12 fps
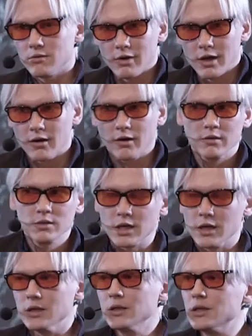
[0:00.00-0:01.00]
rare
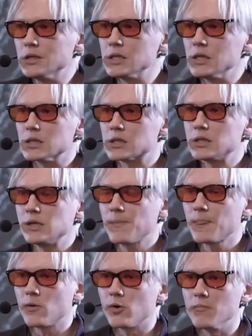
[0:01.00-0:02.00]
genetic disease
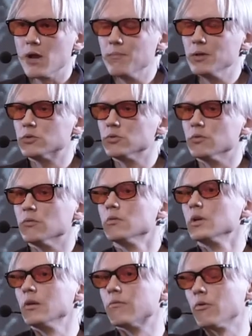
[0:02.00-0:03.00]
or maybe to
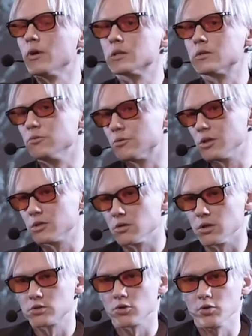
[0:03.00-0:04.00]
influence
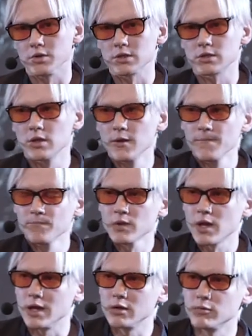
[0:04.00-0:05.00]
nutritional choices.
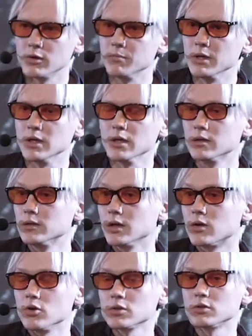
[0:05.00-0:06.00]
And it will be the
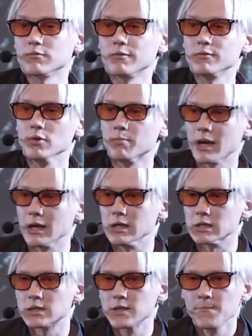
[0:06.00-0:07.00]
cost of a few
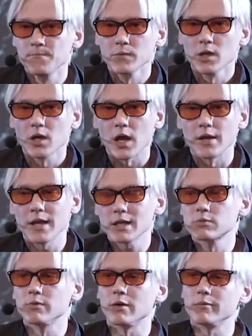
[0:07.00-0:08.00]
pennies. And
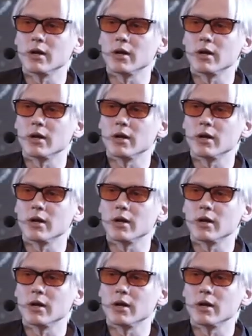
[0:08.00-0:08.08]
that's where